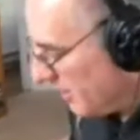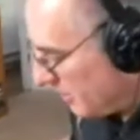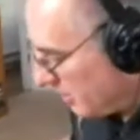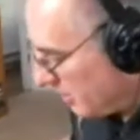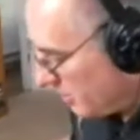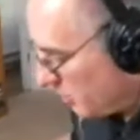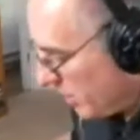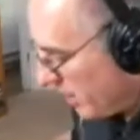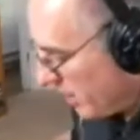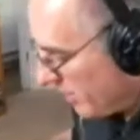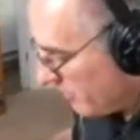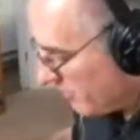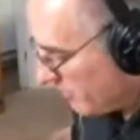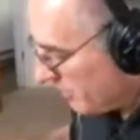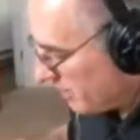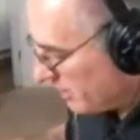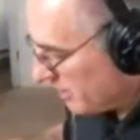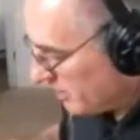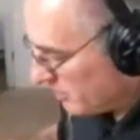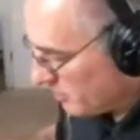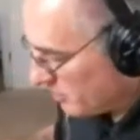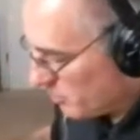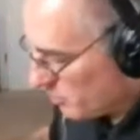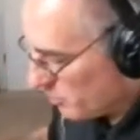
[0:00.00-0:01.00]
And then you
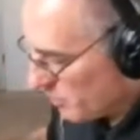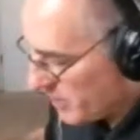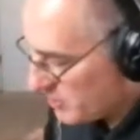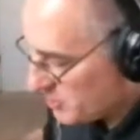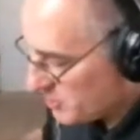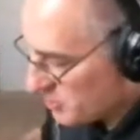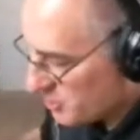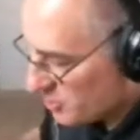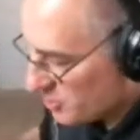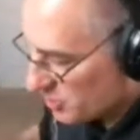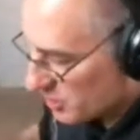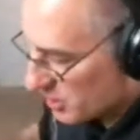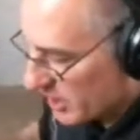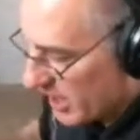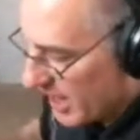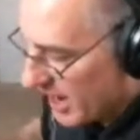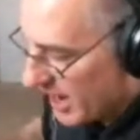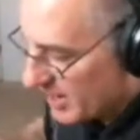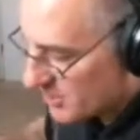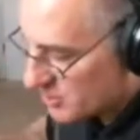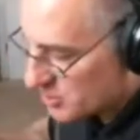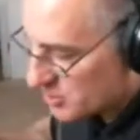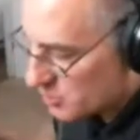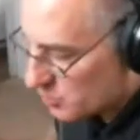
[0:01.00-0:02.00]
have your race and your
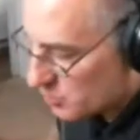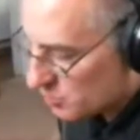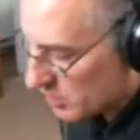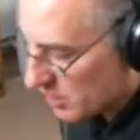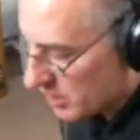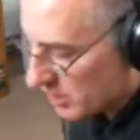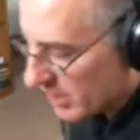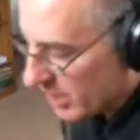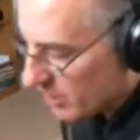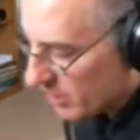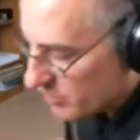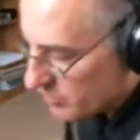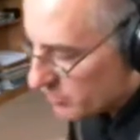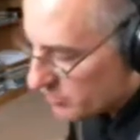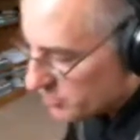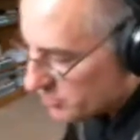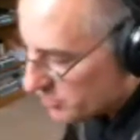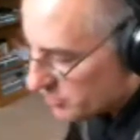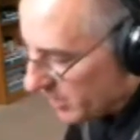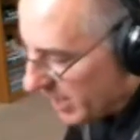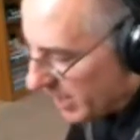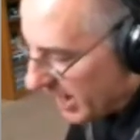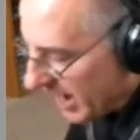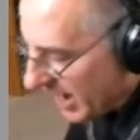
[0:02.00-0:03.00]
class will allow
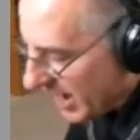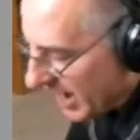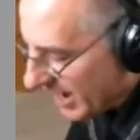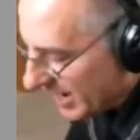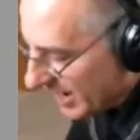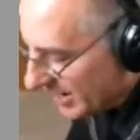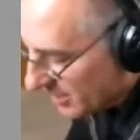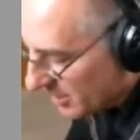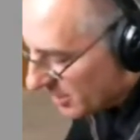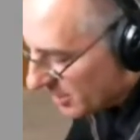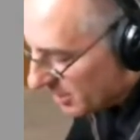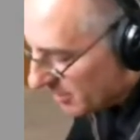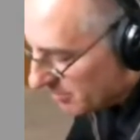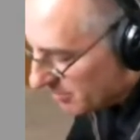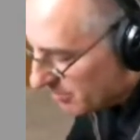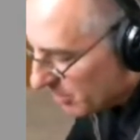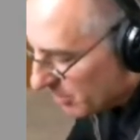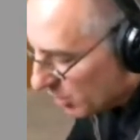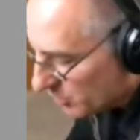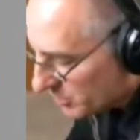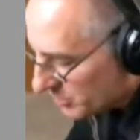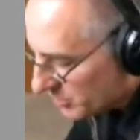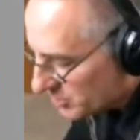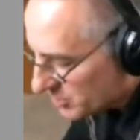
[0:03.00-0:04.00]
you to add
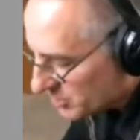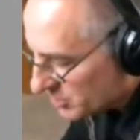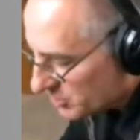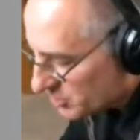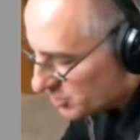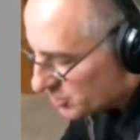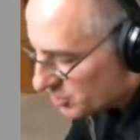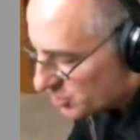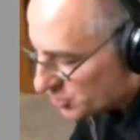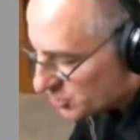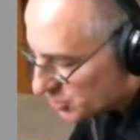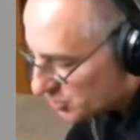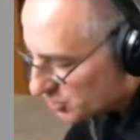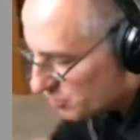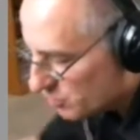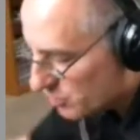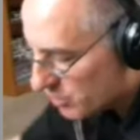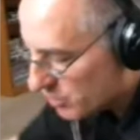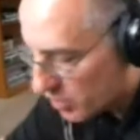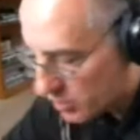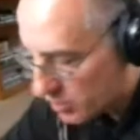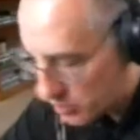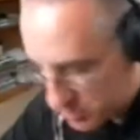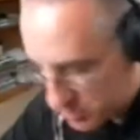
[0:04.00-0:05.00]
bonuses to